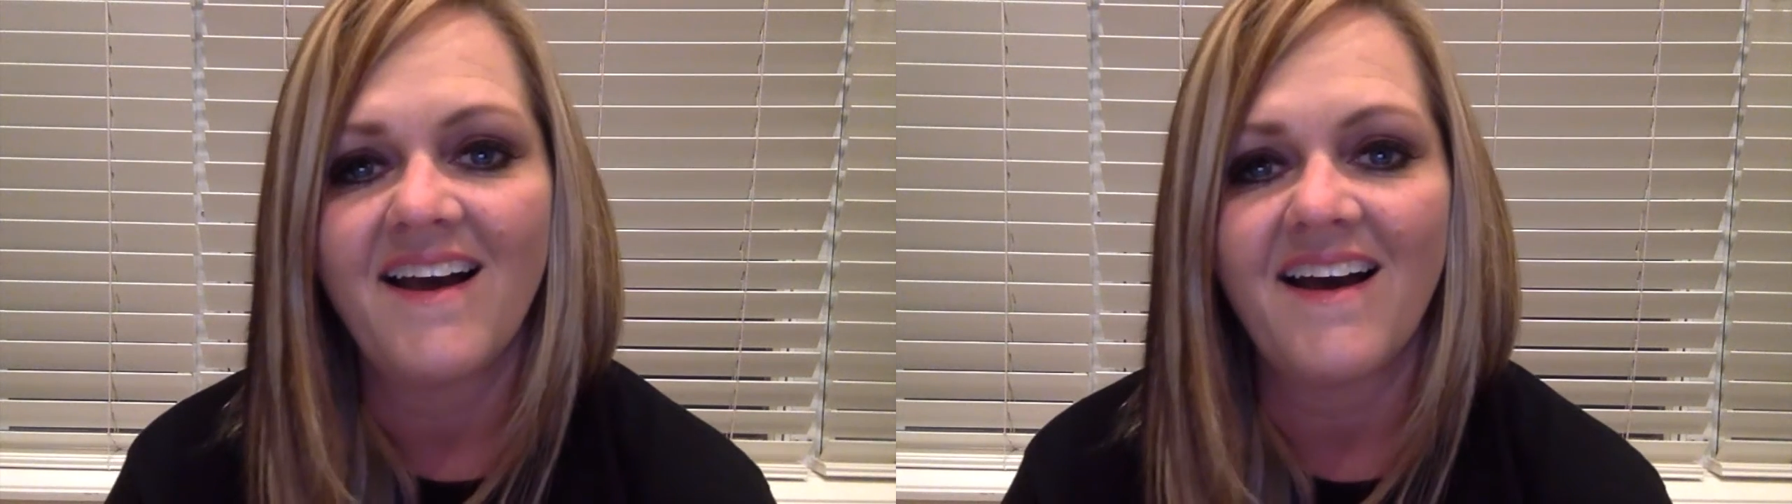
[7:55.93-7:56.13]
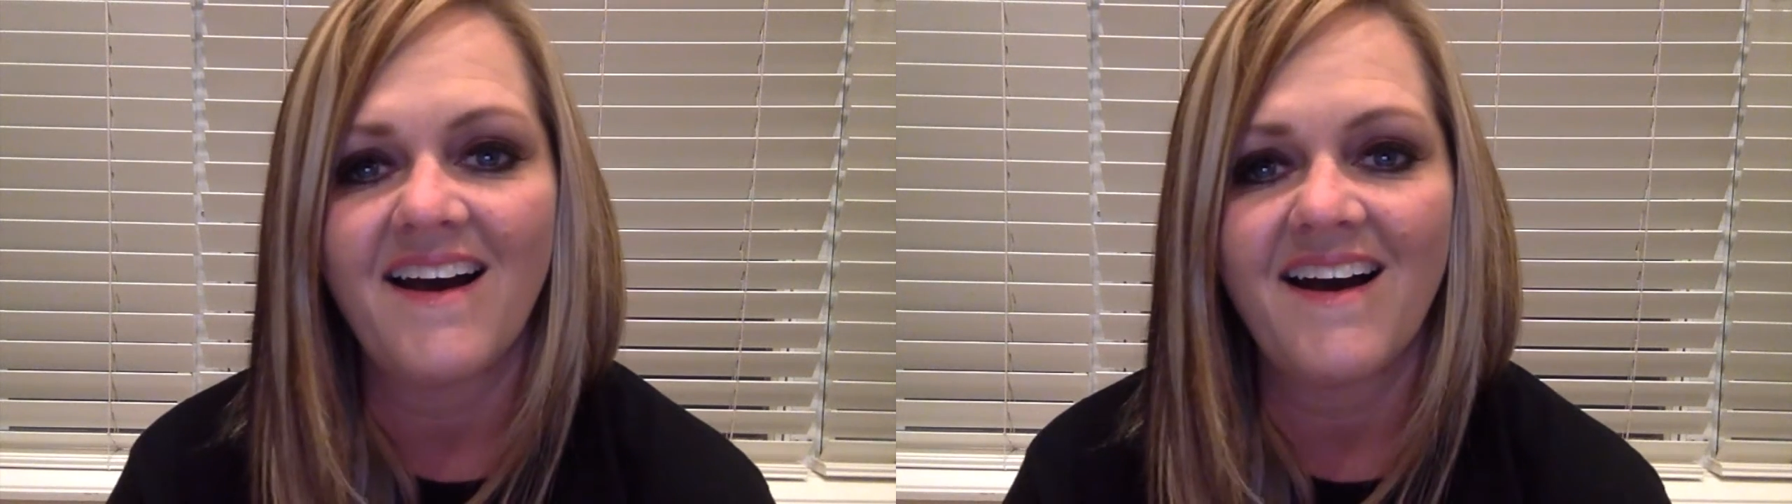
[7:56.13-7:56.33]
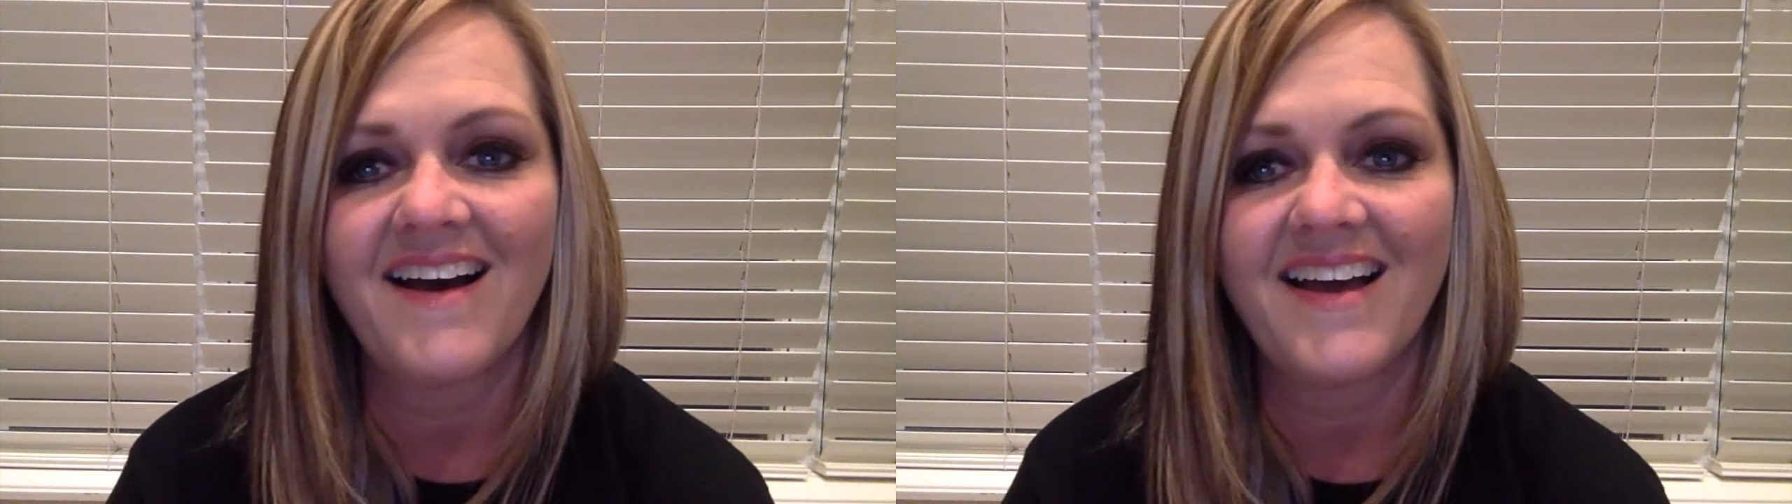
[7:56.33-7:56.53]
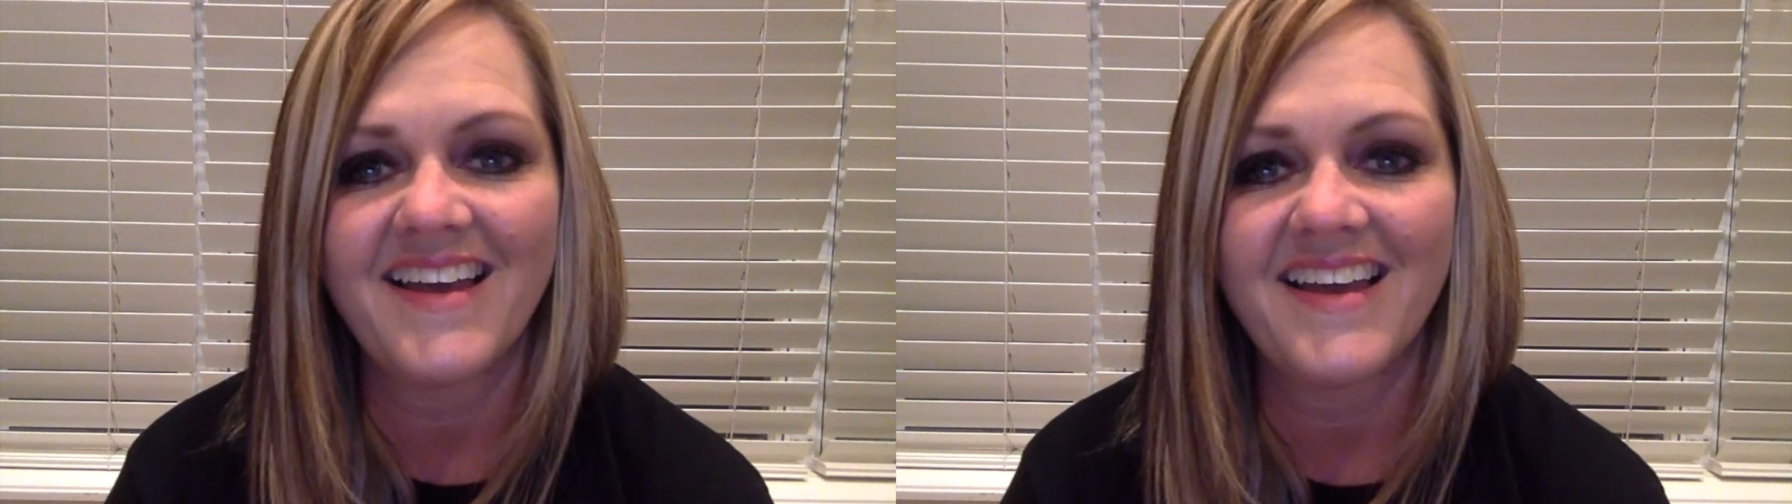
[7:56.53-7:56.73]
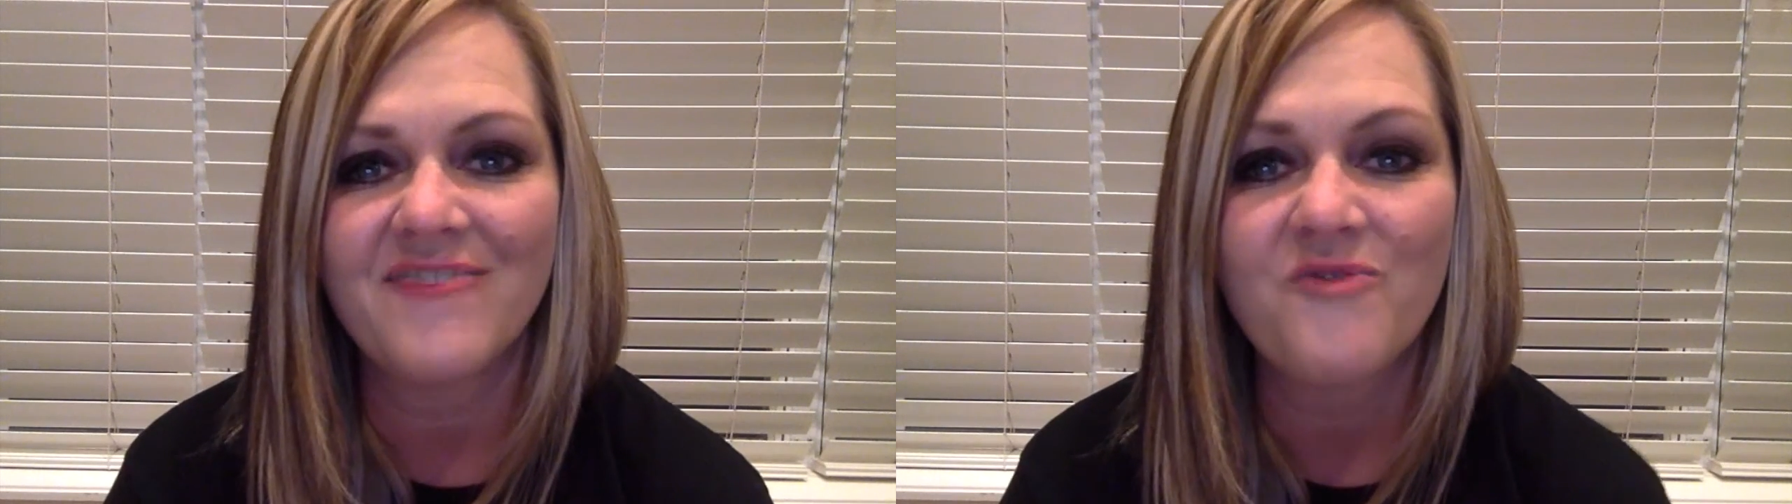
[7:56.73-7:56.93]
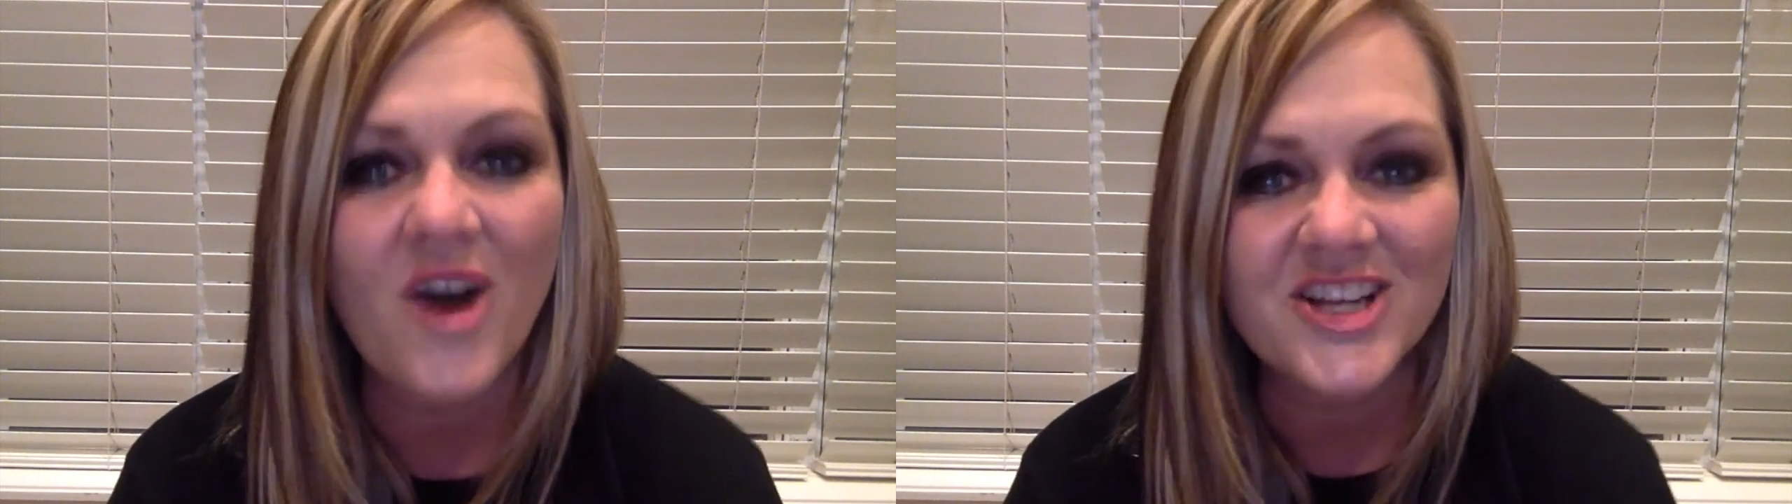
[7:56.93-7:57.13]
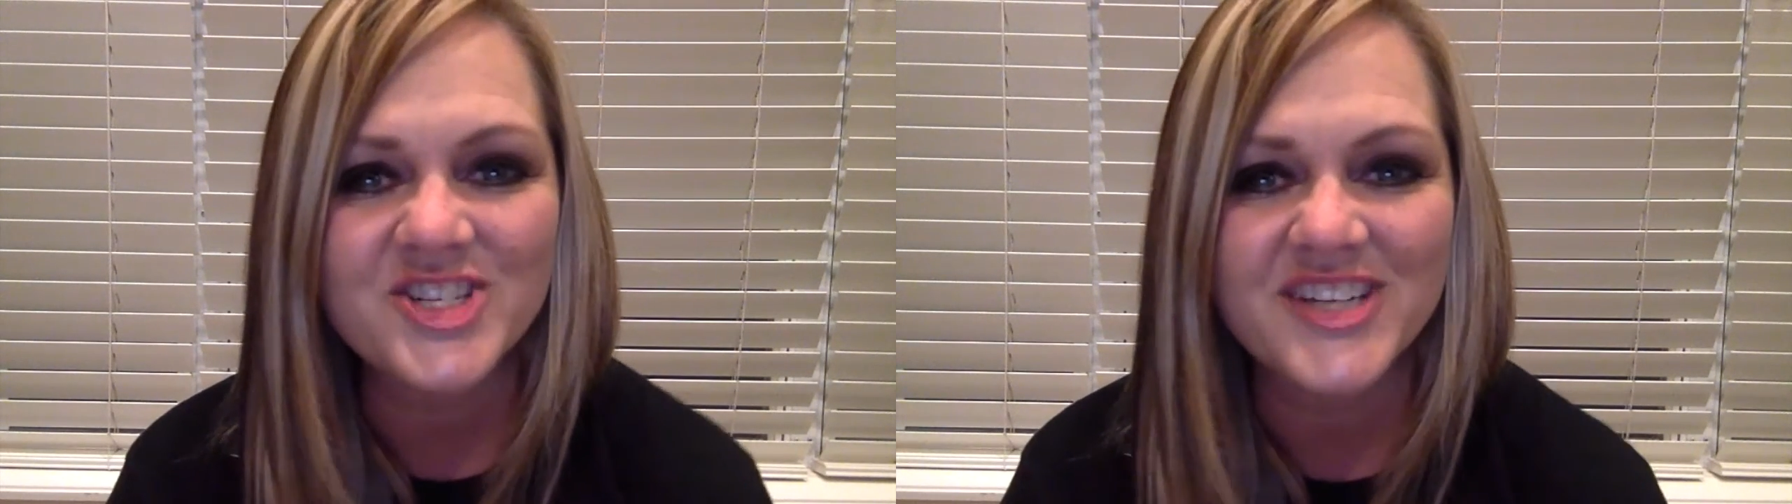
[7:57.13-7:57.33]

I have watched it